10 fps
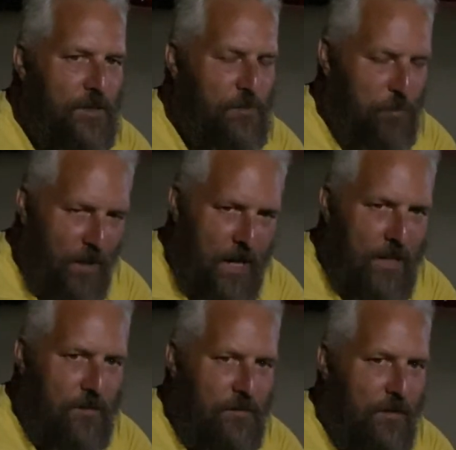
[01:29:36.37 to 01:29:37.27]

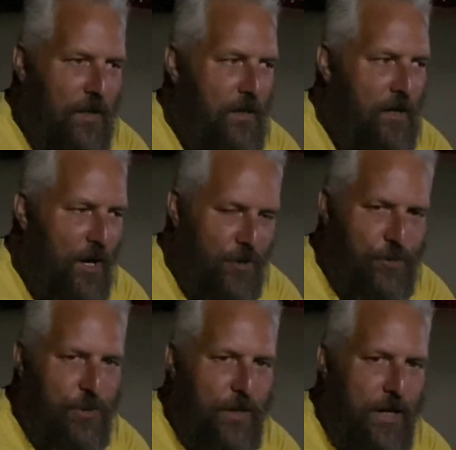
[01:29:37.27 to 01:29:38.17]
explain to the
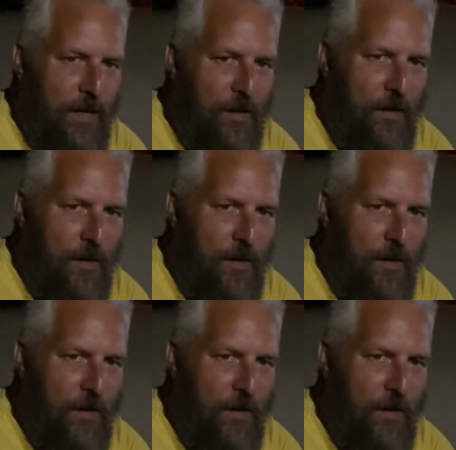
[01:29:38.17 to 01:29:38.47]
country,